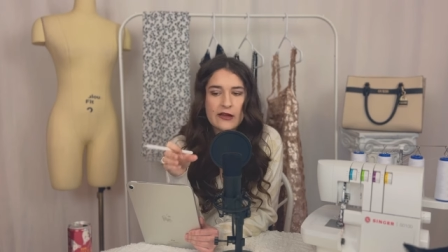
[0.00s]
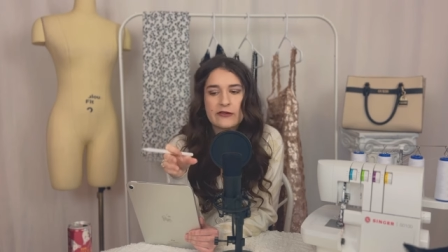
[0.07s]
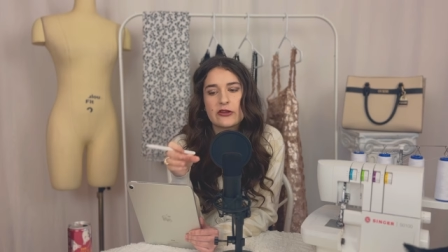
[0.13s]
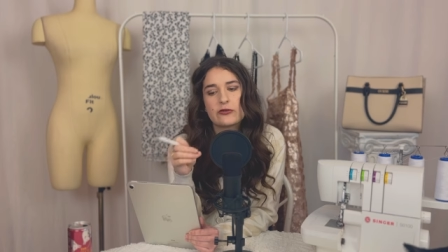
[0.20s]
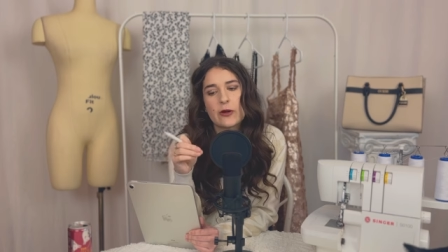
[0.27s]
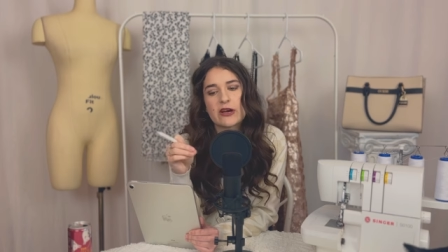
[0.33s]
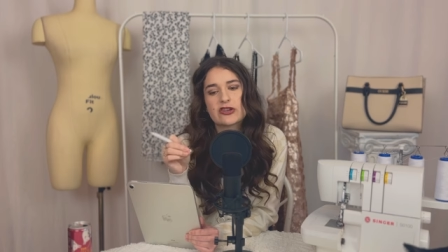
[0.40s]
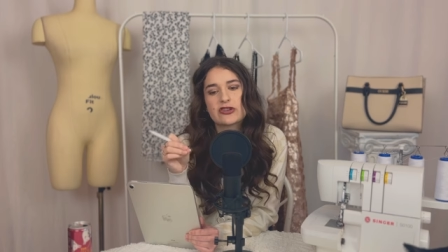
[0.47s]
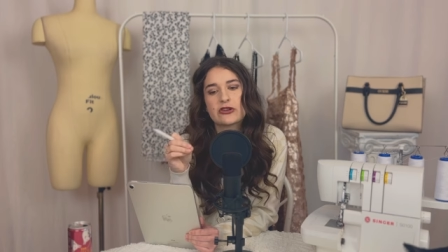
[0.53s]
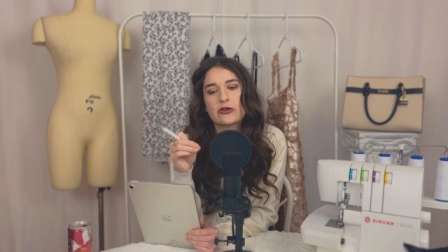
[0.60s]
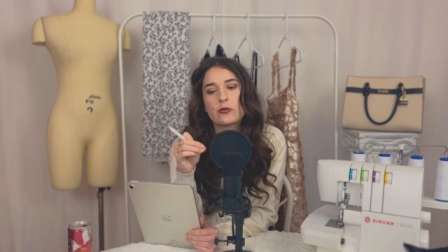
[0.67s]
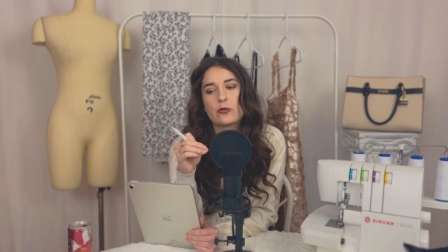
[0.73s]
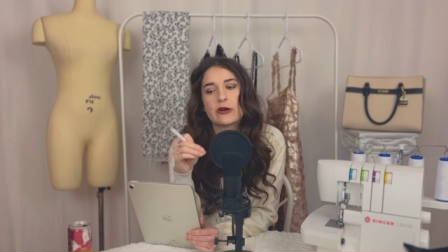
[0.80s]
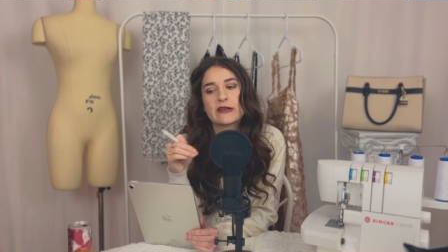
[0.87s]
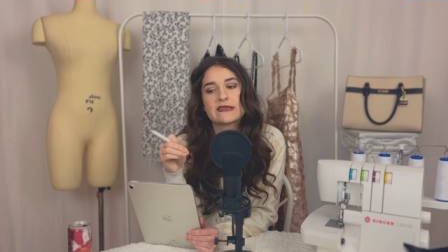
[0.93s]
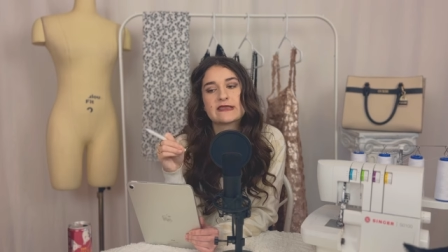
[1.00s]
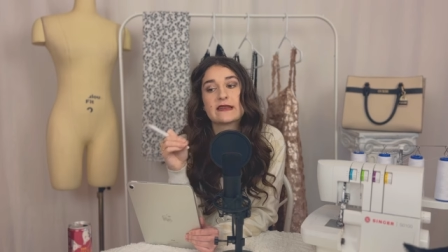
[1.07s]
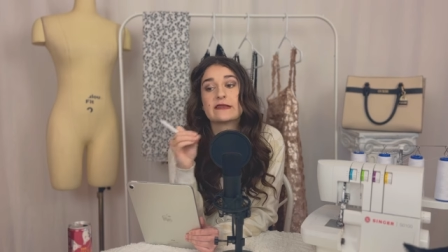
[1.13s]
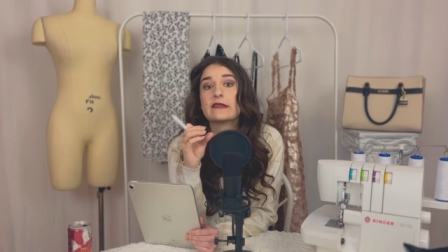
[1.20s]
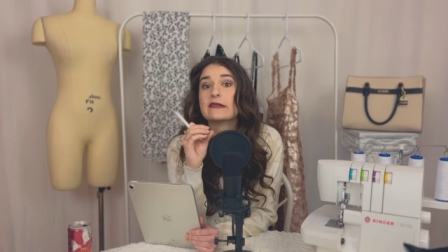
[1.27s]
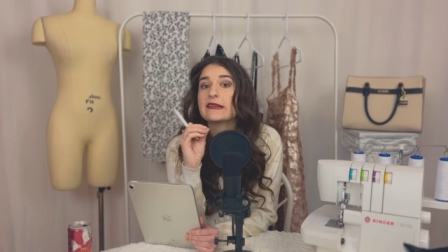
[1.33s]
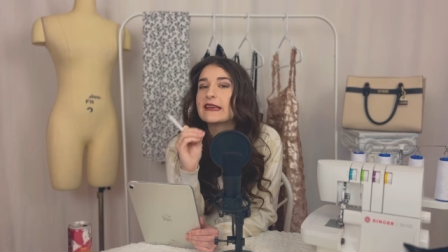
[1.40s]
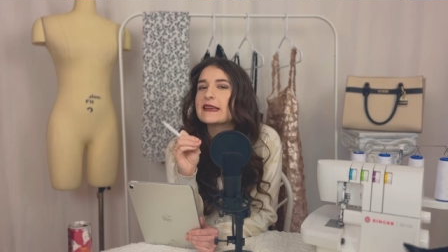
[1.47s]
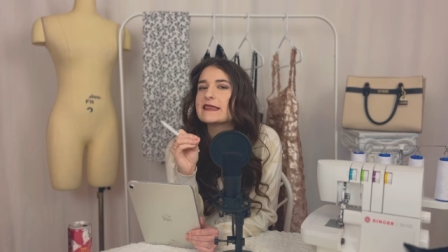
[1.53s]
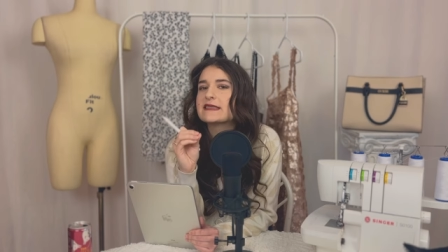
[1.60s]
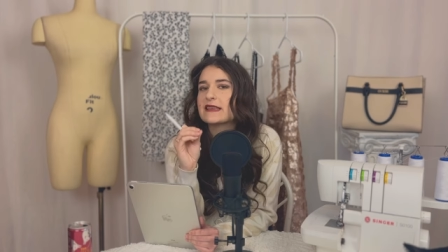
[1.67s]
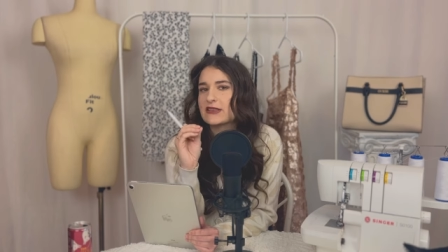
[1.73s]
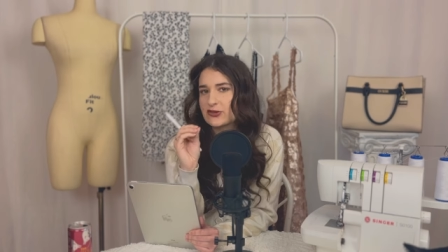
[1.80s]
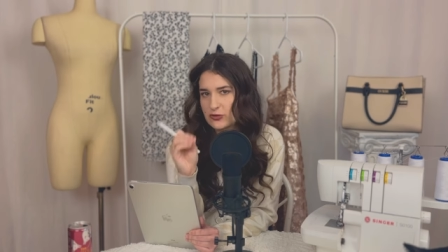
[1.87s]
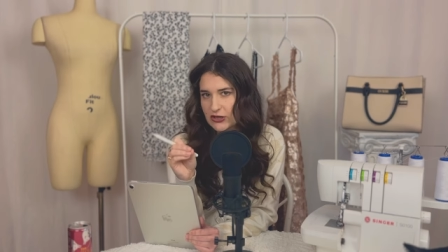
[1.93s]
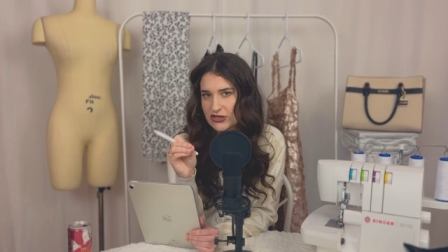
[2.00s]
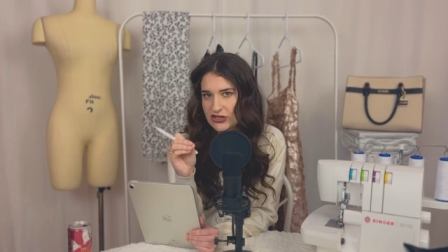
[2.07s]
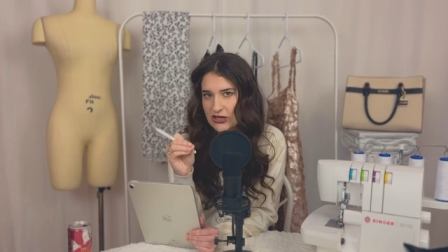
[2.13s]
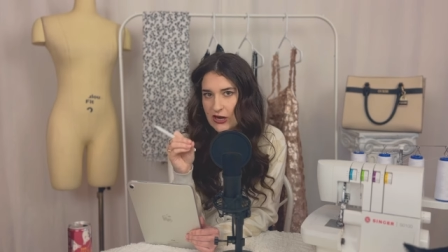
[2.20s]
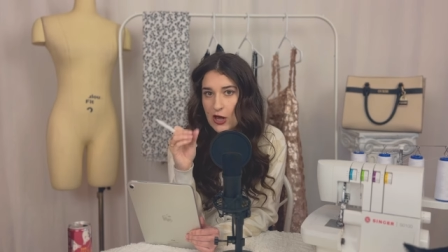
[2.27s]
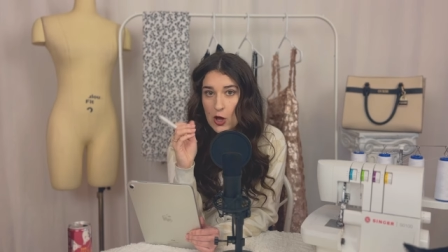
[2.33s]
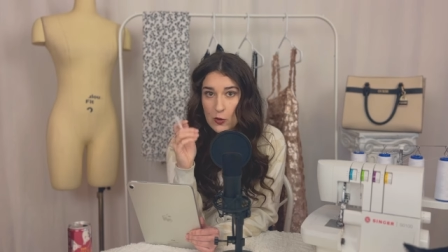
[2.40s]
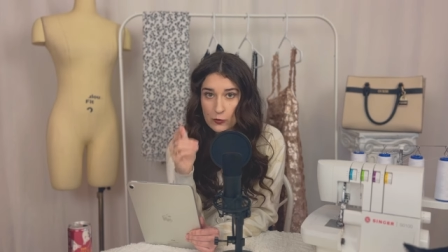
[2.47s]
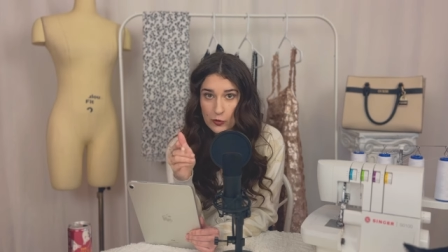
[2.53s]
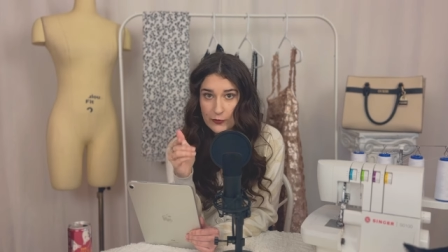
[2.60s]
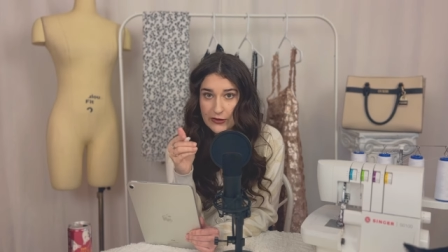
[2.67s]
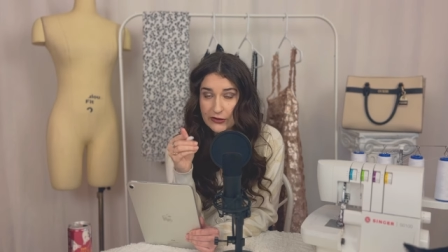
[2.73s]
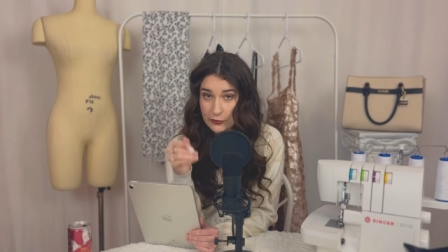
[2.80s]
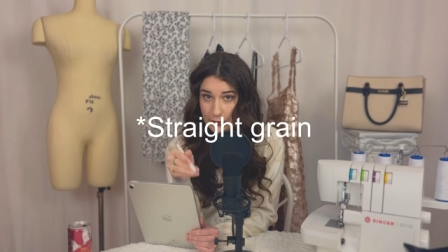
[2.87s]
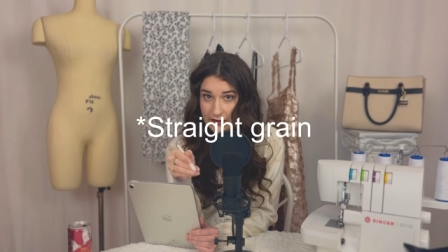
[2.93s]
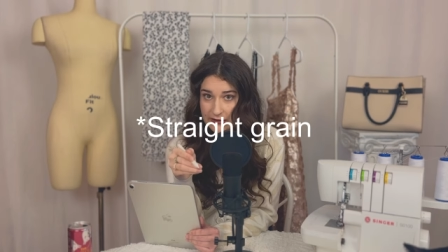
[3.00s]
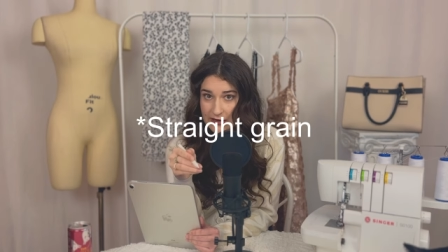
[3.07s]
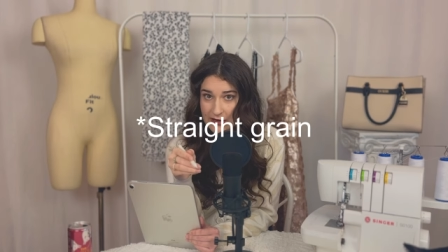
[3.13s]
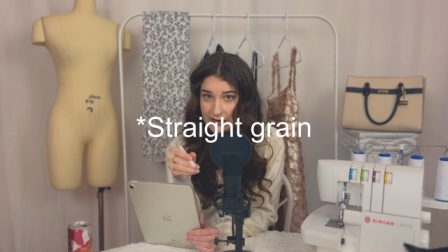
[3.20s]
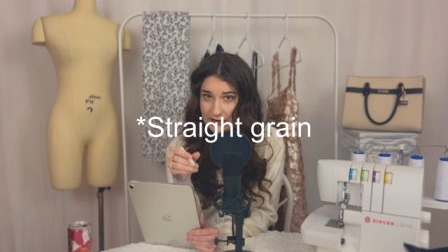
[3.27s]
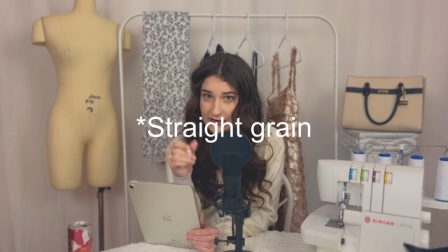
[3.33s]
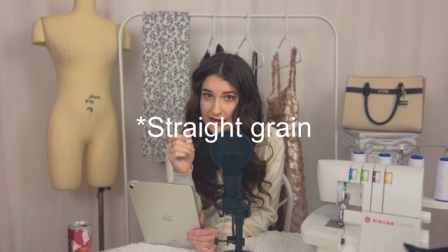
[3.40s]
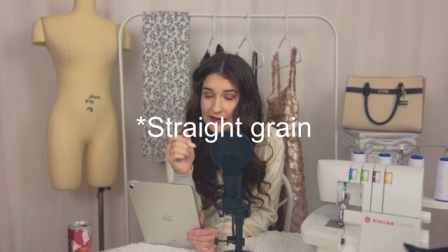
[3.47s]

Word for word: the direction where it's the least stretchy will be the grain line,